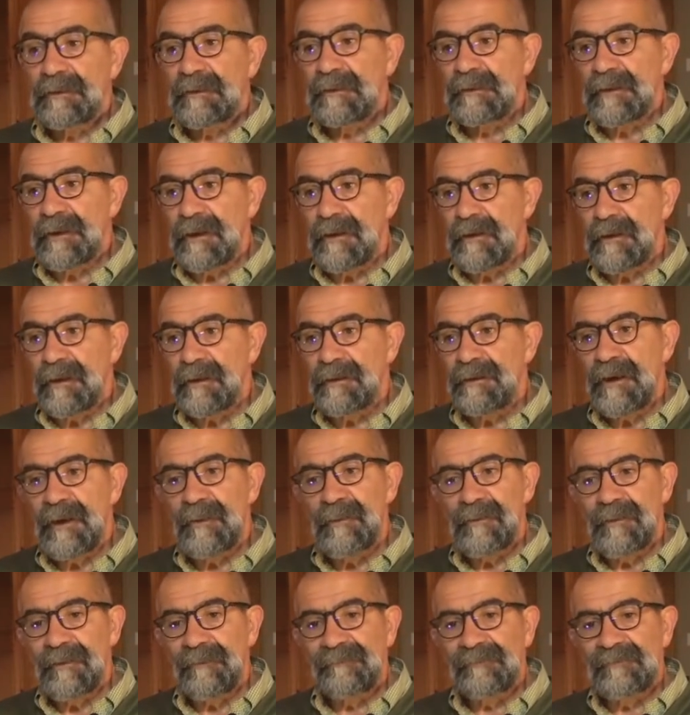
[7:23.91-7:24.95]
There are a
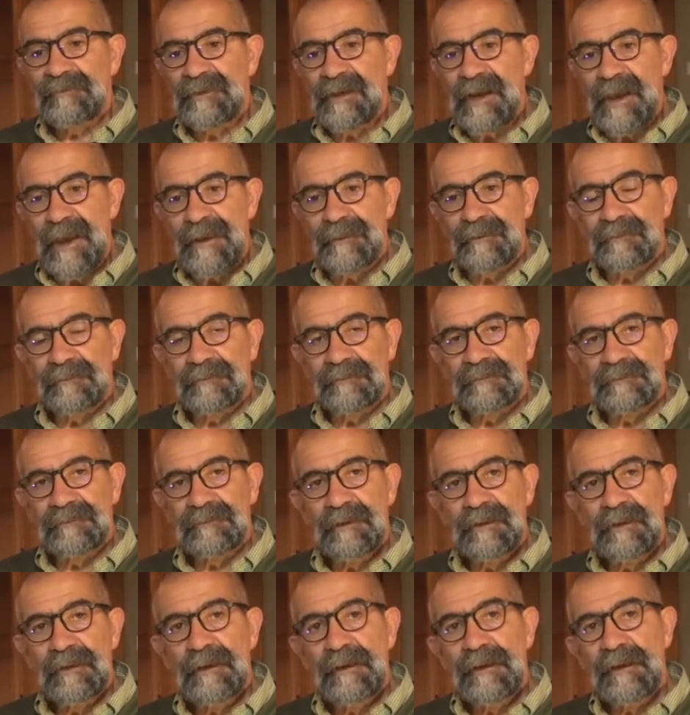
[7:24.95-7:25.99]
number of channels
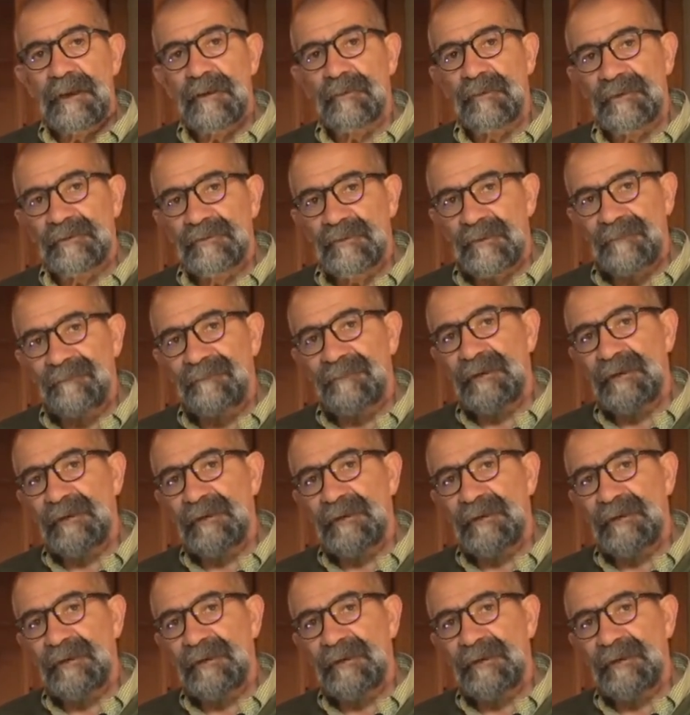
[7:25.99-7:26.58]
in which we're